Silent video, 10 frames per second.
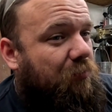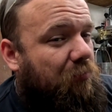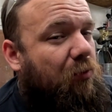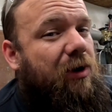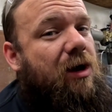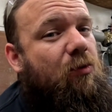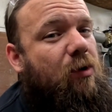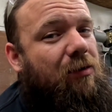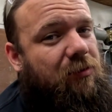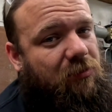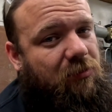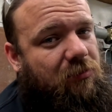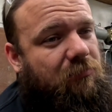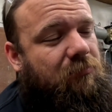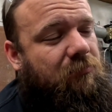But we got welding
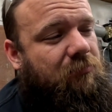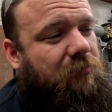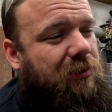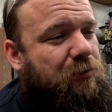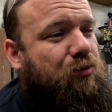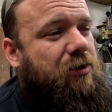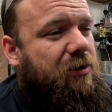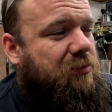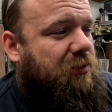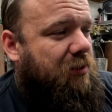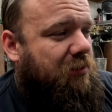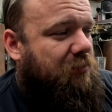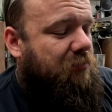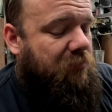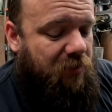done. It's pretty exciting.